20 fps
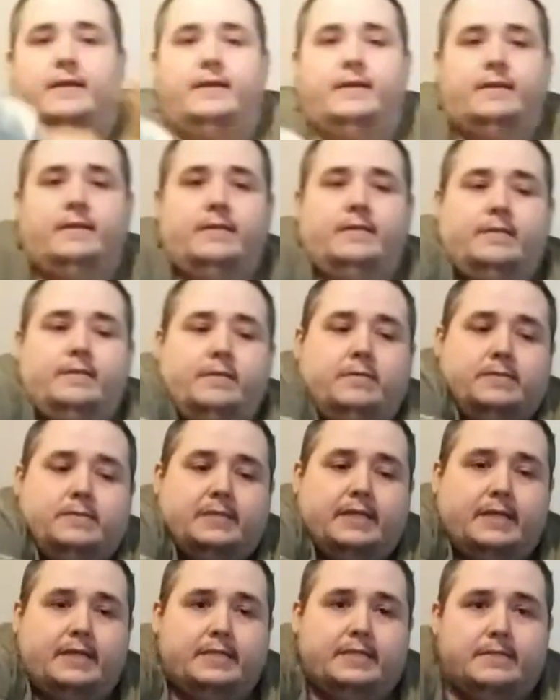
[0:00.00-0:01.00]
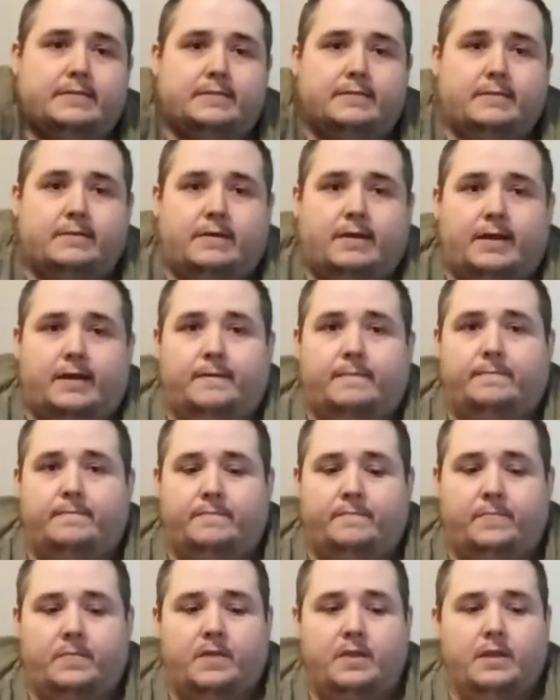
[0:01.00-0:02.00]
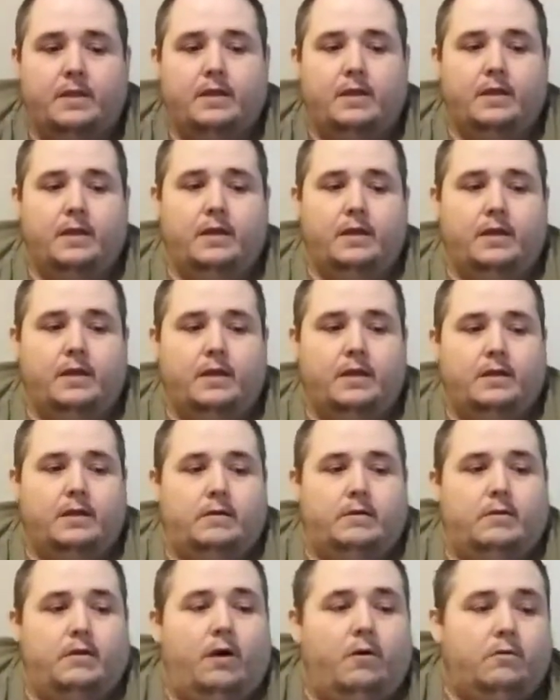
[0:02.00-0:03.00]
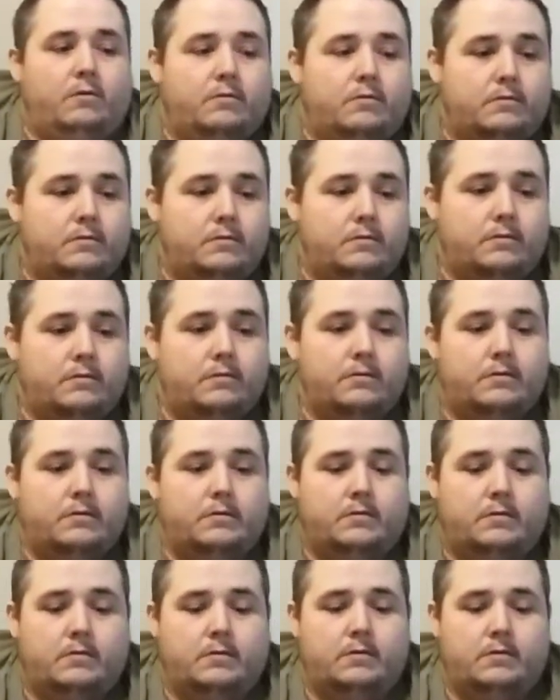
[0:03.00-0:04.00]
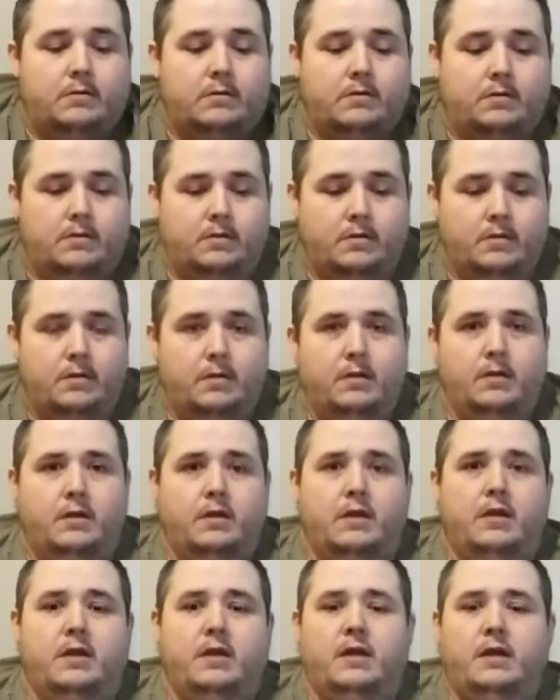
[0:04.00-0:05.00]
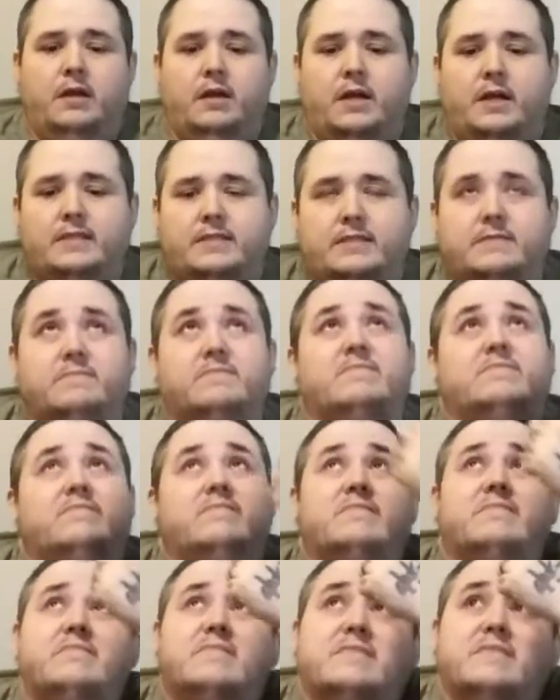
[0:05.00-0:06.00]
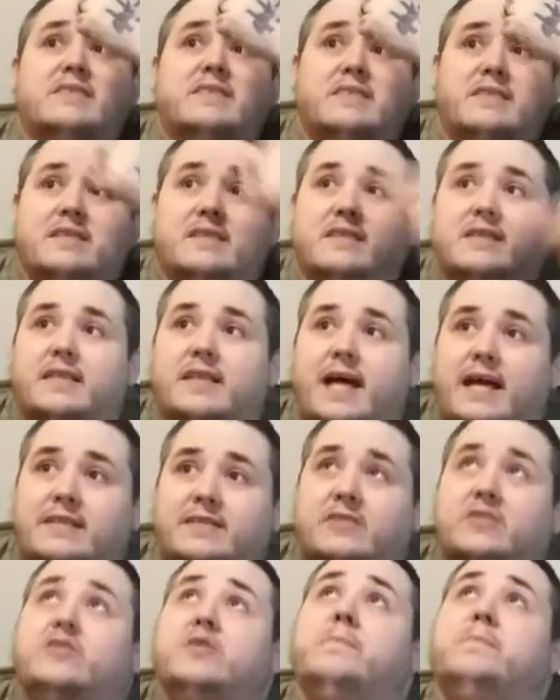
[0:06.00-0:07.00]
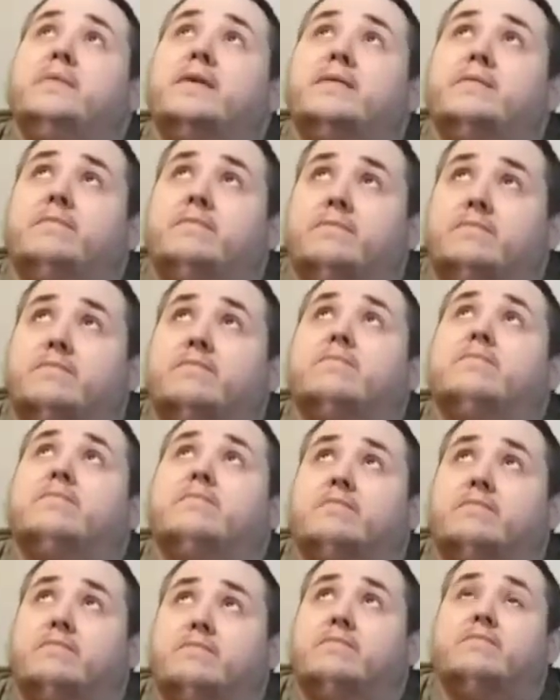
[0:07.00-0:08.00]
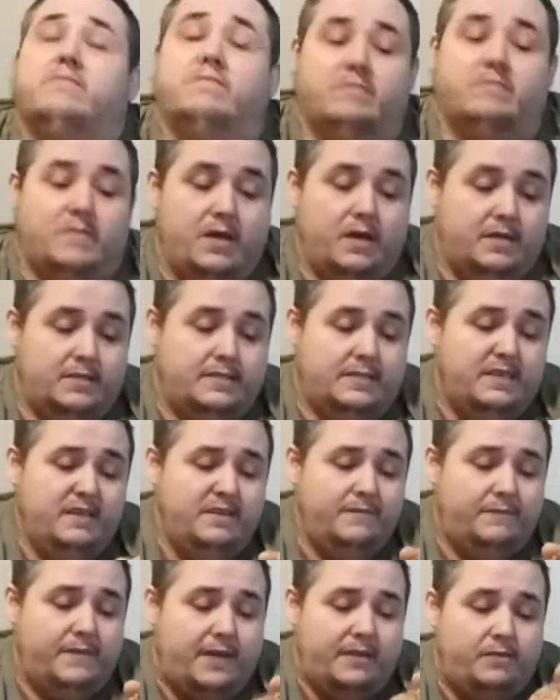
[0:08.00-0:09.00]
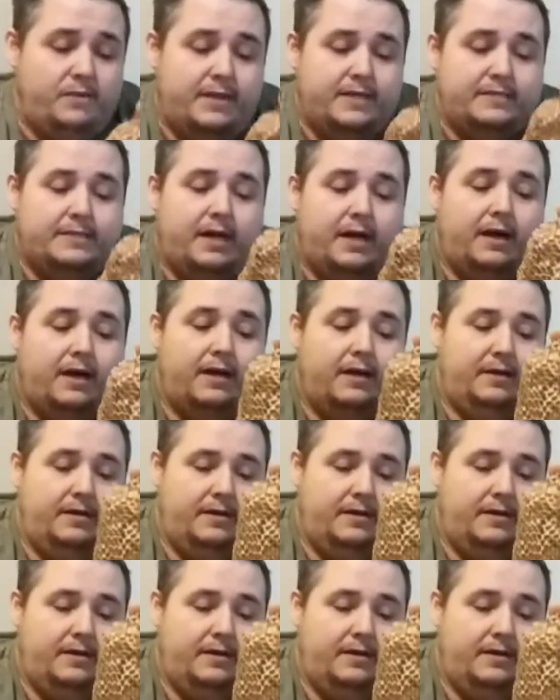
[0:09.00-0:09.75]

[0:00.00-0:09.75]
Yeah. Those things? Okay. The, whatever's oh. glaring on them. It's that stupid uh, ceiling fan you guys got.